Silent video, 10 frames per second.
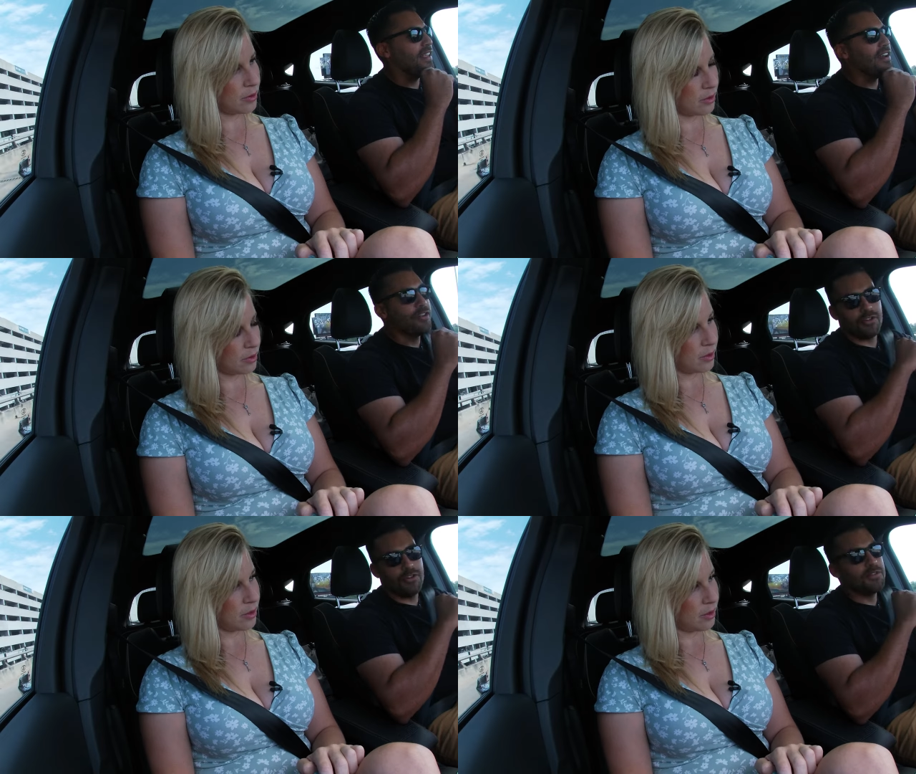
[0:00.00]
Speaker 1: on
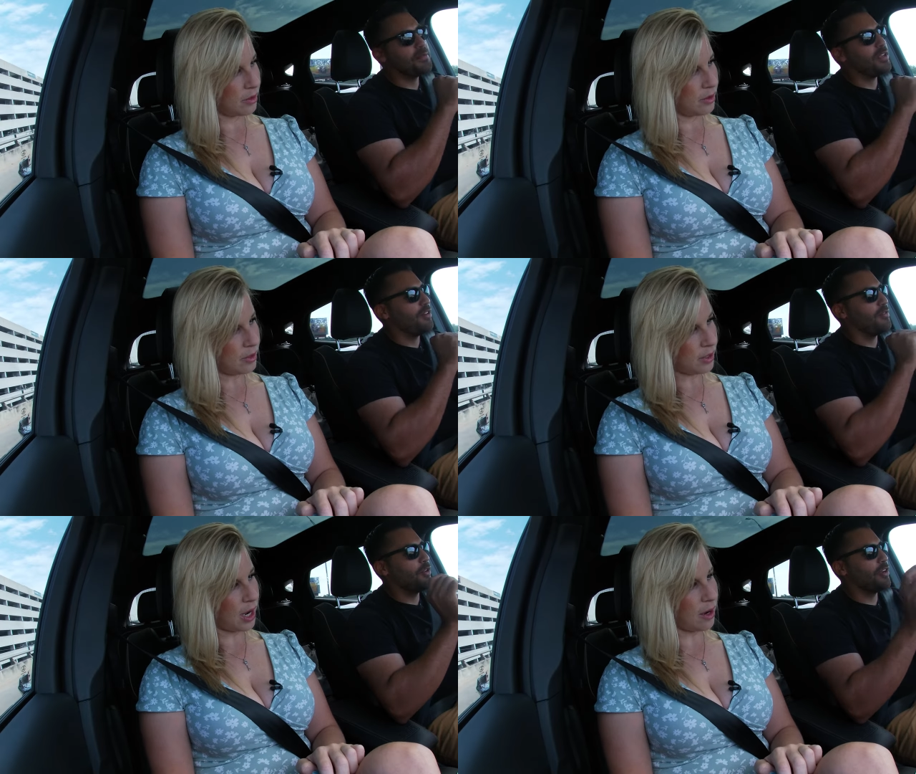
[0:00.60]
your YouTube
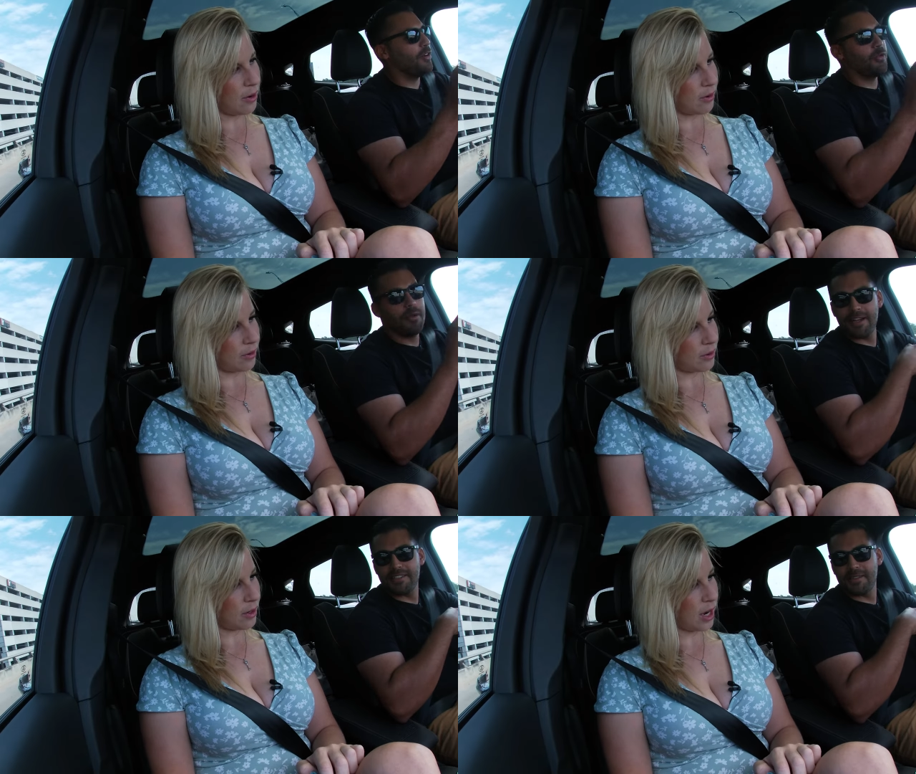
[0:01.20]
channel. You go all the
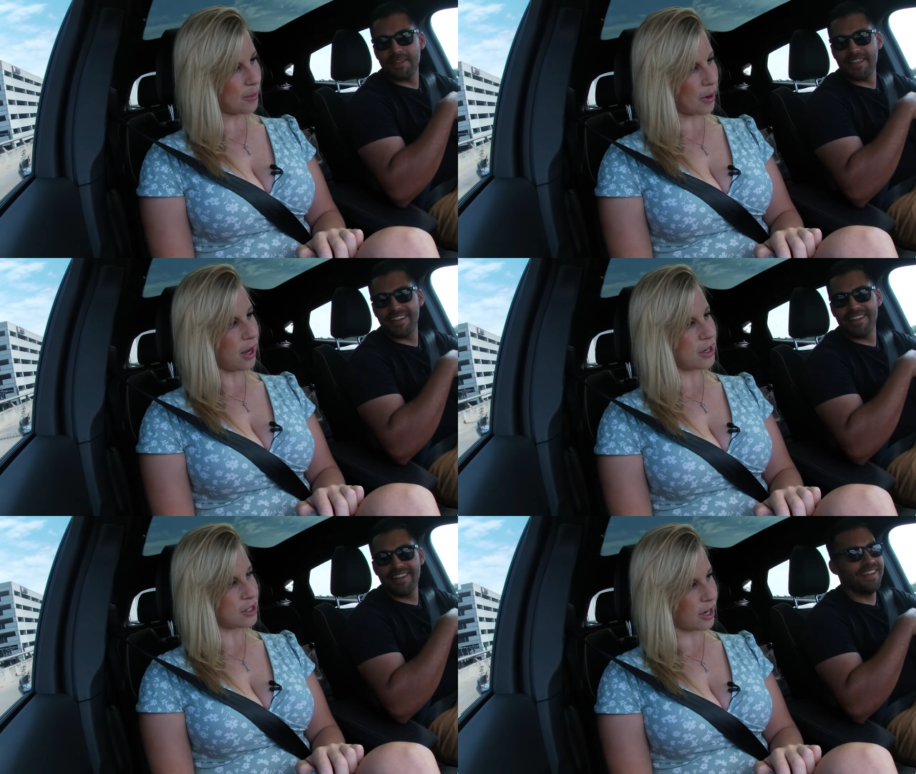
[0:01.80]
way back to the beginning.
Speaker 2: I
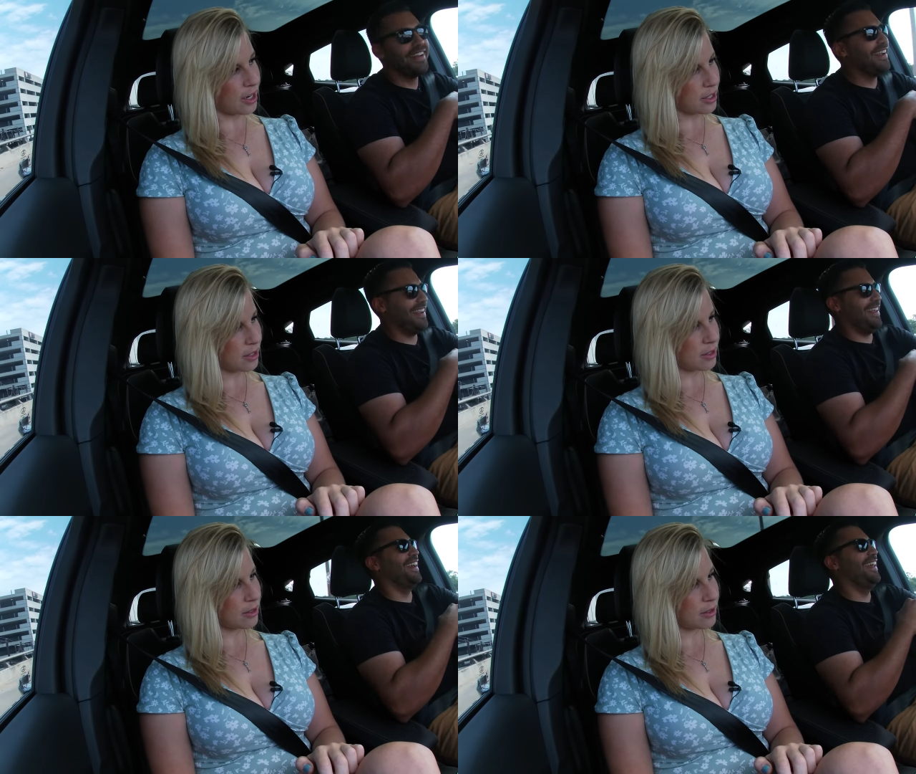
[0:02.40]

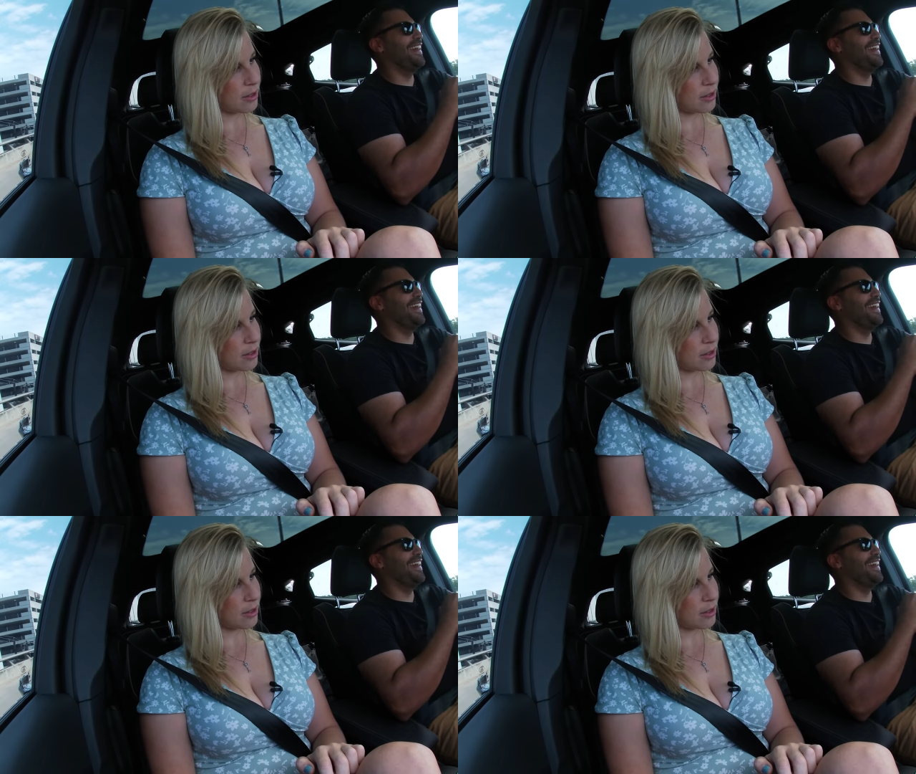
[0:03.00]
apologize.